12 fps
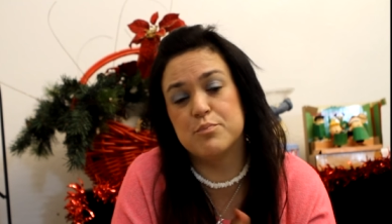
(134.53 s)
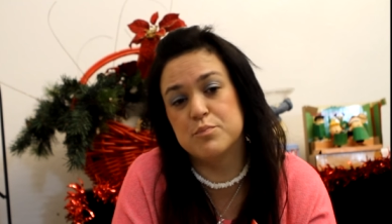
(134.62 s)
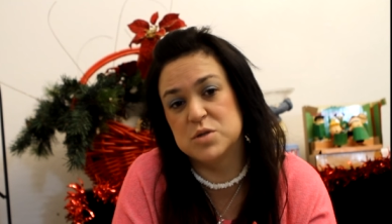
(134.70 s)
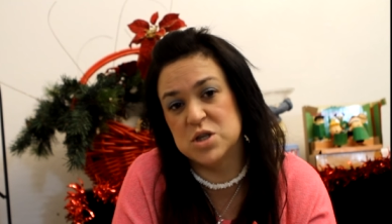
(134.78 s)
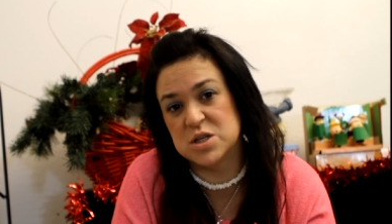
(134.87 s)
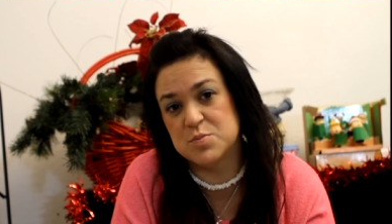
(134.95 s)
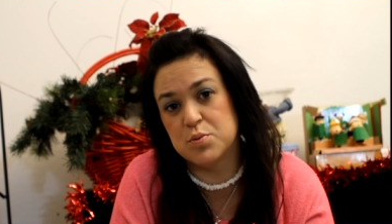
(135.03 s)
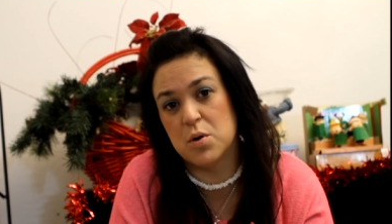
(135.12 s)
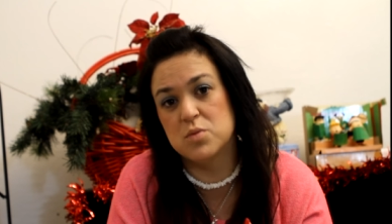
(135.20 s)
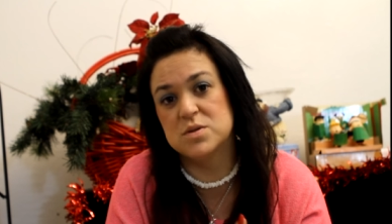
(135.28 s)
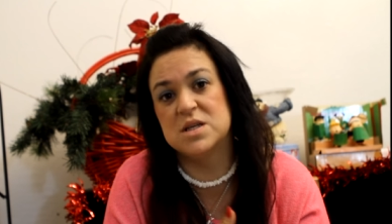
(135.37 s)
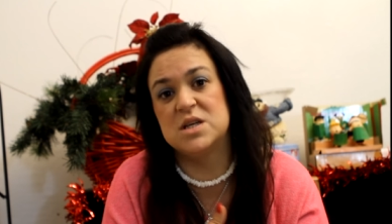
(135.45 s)
just
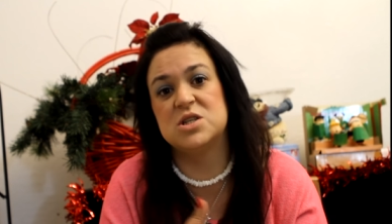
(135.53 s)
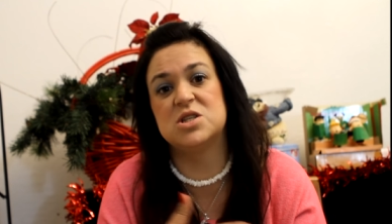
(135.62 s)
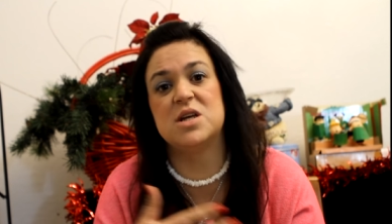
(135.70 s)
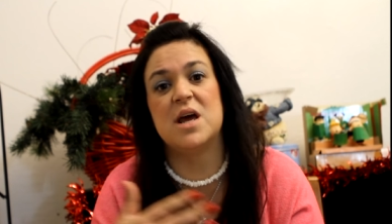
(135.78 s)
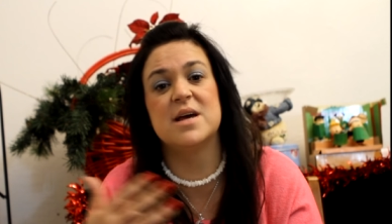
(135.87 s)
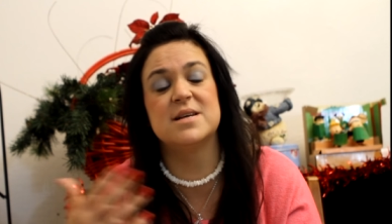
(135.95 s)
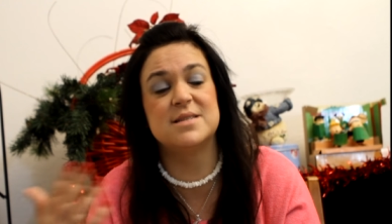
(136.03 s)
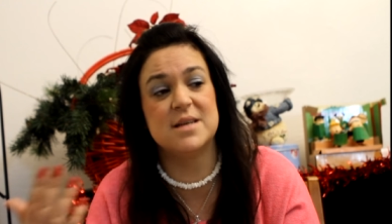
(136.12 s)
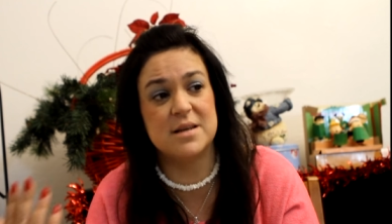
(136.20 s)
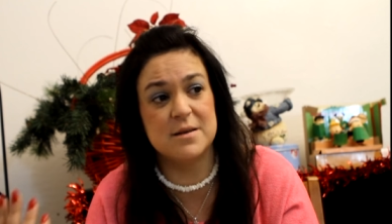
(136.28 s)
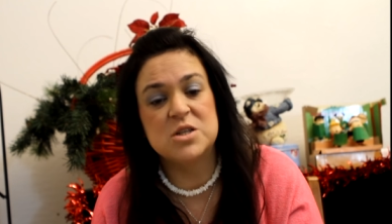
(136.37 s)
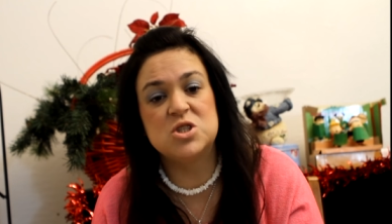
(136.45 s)
protein shakes
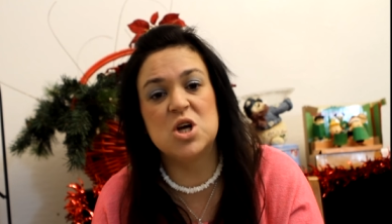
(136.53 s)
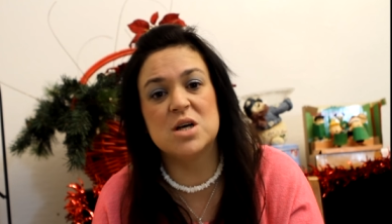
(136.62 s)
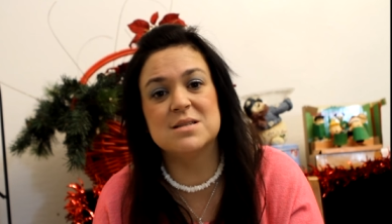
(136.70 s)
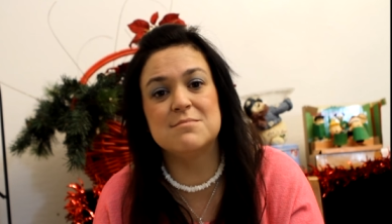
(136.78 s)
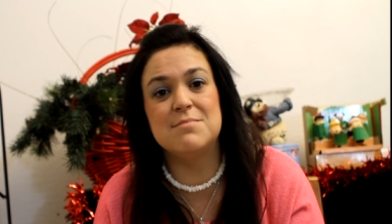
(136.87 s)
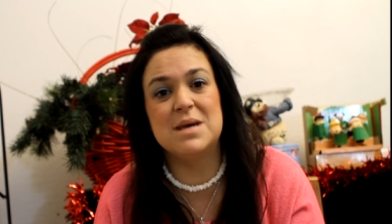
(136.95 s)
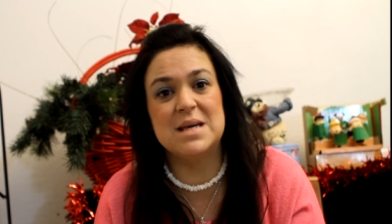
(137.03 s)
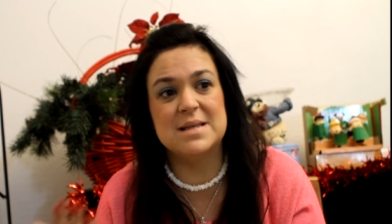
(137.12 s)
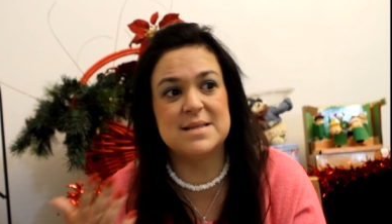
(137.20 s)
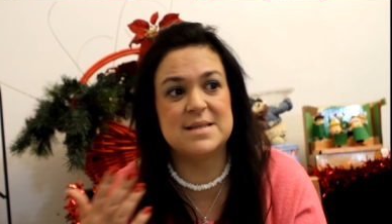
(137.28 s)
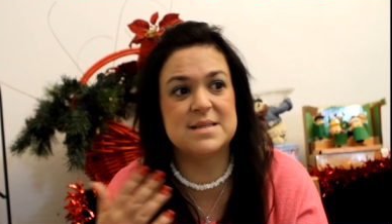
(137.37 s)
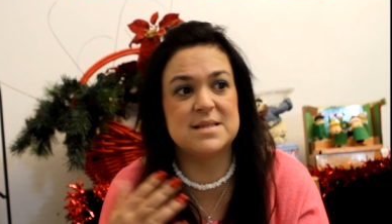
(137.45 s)
and just
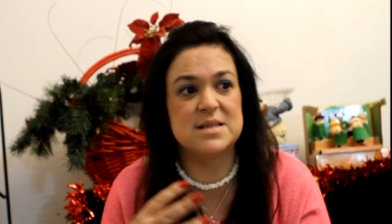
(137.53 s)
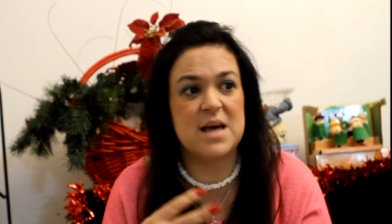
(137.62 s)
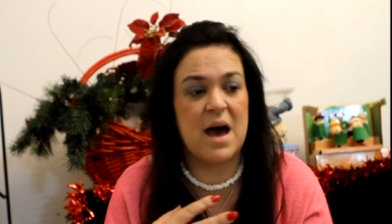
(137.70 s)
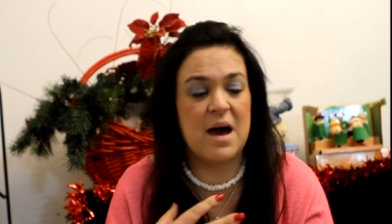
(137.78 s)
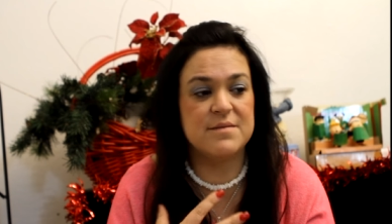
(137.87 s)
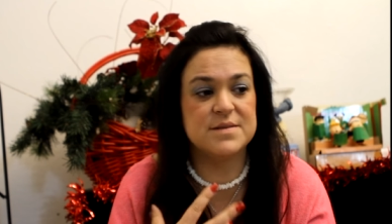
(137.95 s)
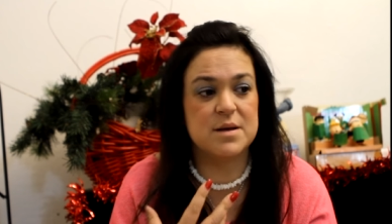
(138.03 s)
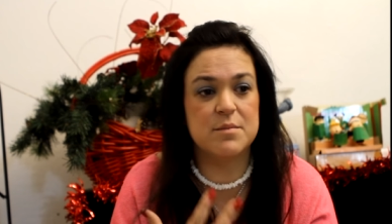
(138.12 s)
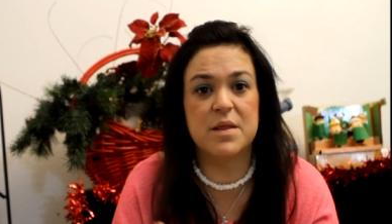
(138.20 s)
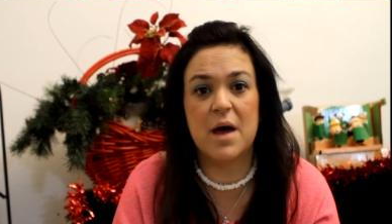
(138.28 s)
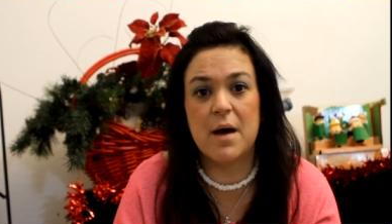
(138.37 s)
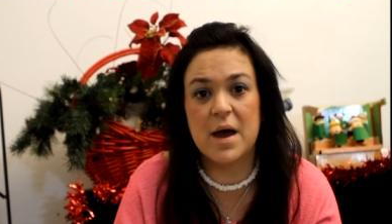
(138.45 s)
meats to have some
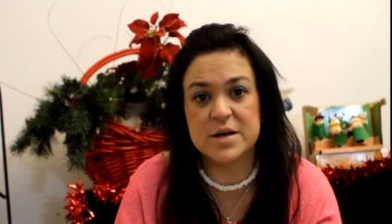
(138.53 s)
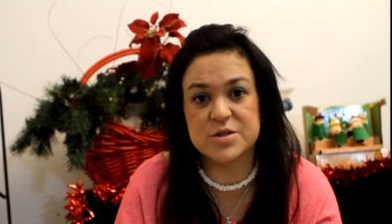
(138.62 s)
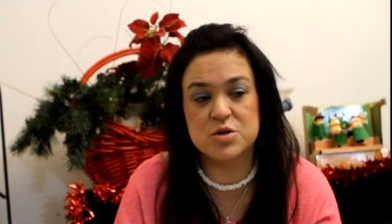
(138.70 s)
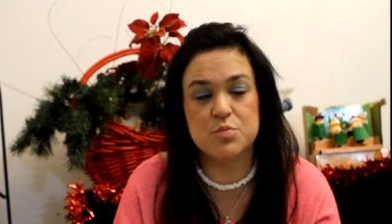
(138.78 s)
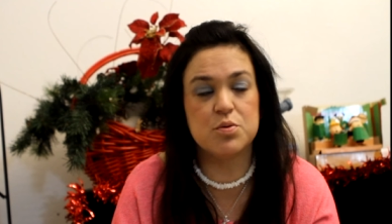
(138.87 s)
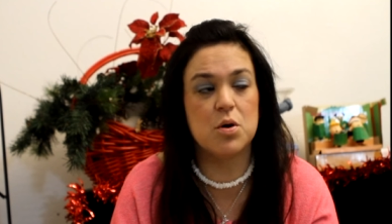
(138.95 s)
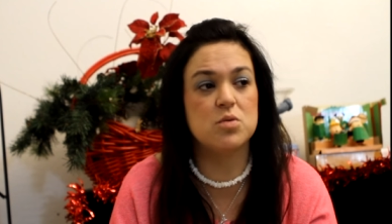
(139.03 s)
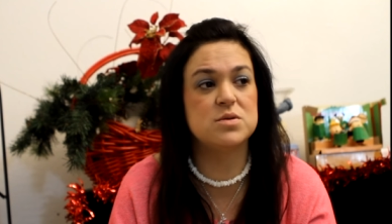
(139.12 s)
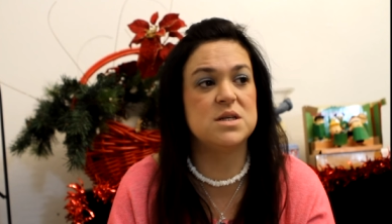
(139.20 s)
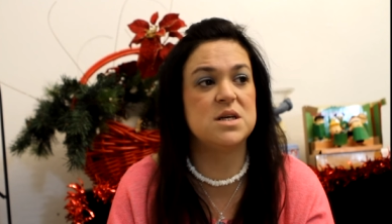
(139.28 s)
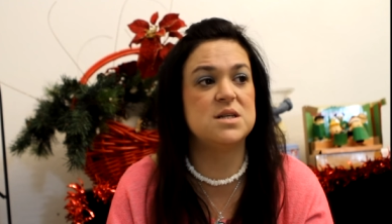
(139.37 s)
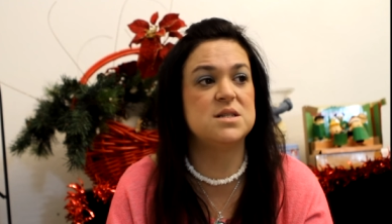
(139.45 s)
of that extra
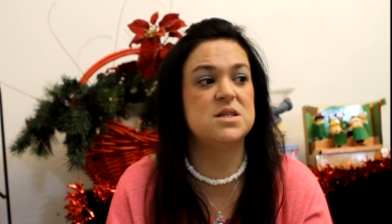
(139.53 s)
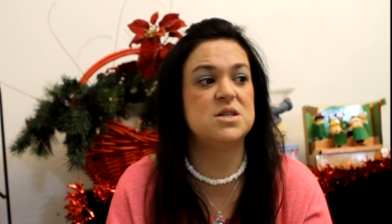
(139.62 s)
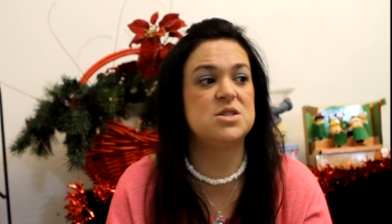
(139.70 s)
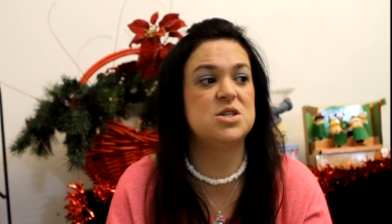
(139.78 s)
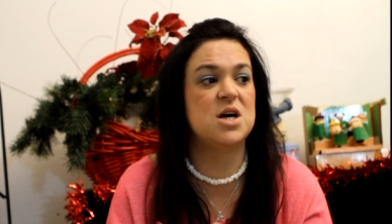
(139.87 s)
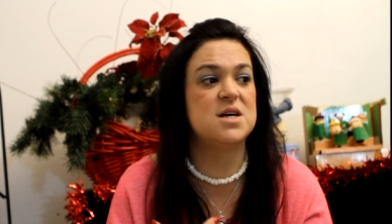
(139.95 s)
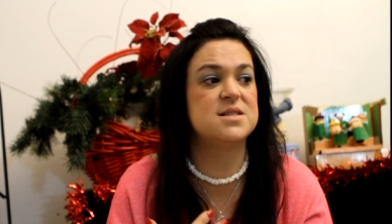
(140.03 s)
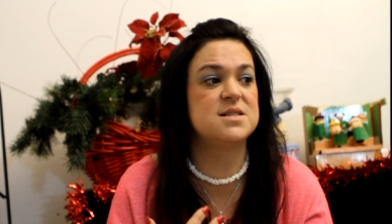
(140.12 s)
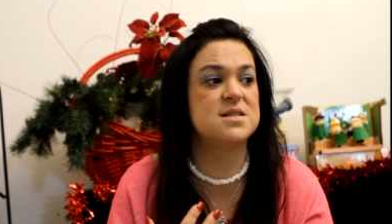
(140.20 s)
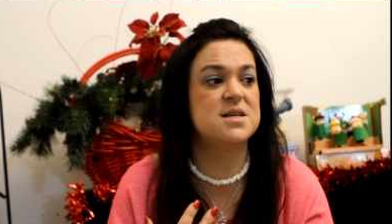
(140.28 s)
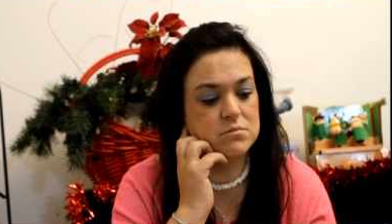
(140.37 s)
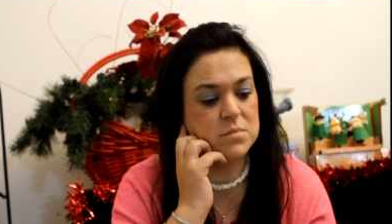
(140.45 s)
protein to
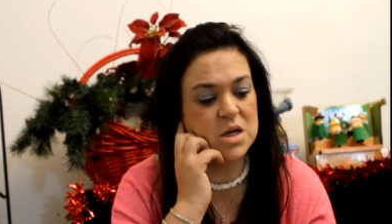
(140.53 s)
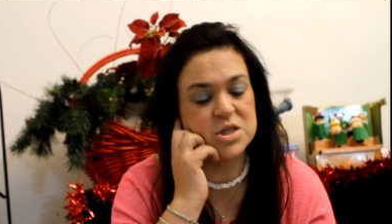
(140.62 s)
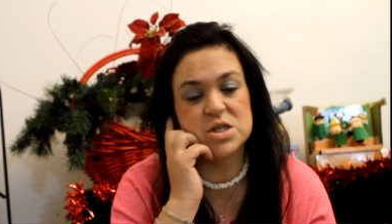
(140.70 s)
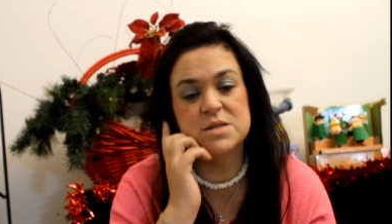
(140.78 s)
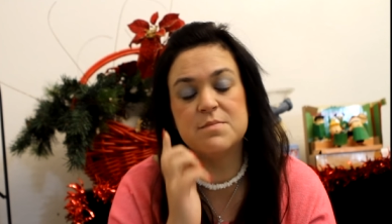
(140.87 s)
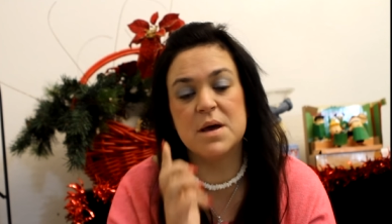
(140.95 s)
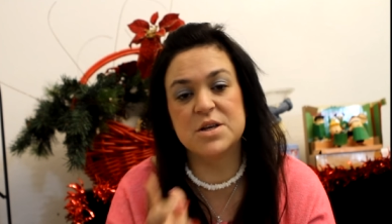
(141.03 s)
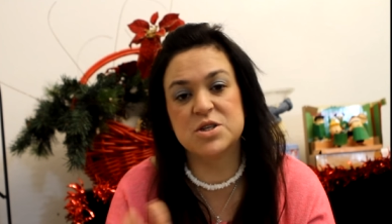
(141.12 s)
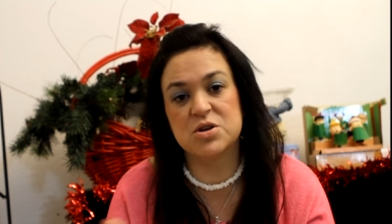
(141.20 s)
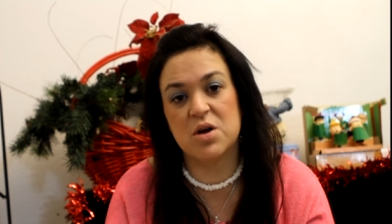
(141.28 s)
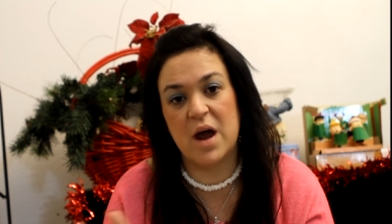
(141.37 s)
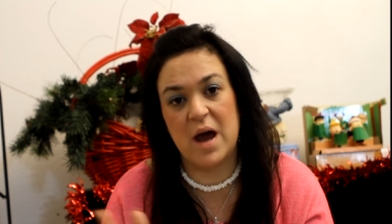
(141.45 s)
just I just made
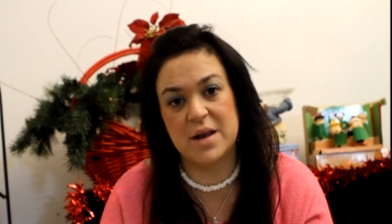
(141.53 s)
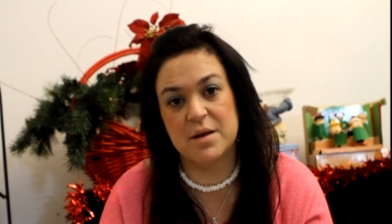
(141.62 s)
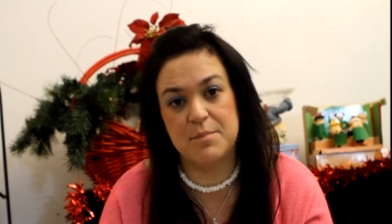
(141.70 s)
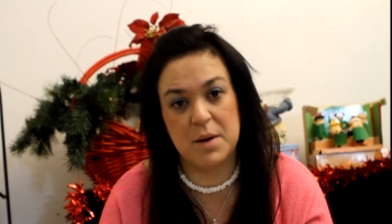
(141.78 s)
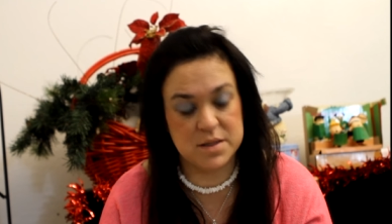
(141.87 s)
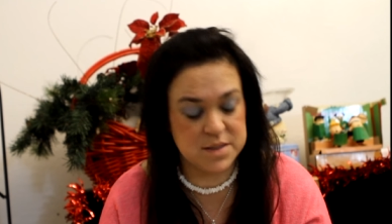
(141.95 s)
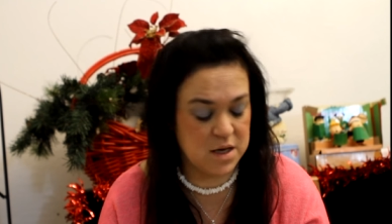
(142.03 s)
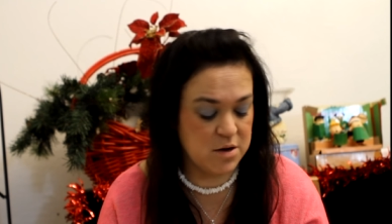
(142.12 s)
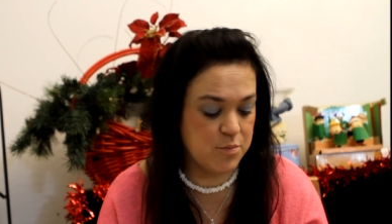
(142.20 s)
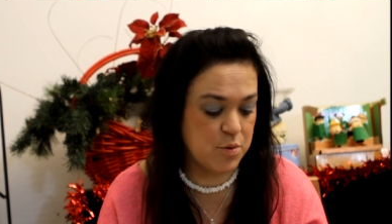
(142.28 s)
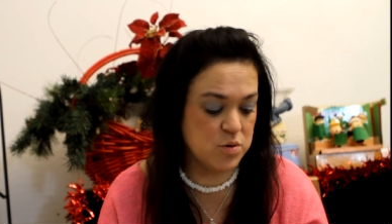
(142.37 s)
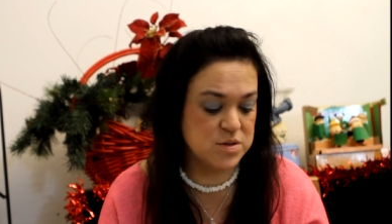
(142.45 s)
sure I had a ton
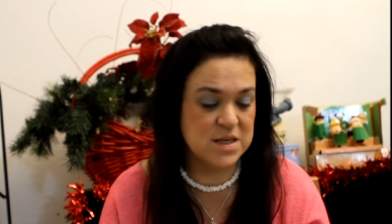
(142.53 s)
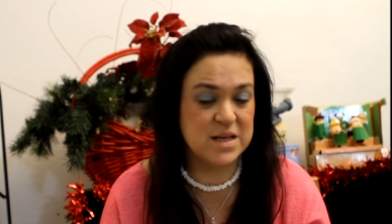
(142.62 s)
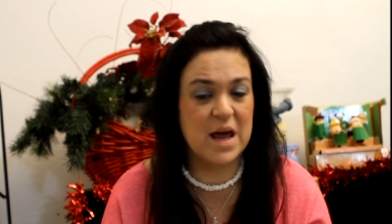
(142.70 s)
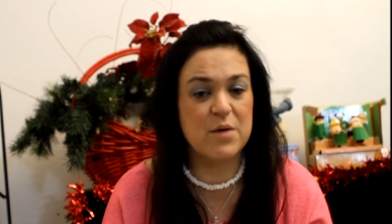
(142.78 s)
of protein.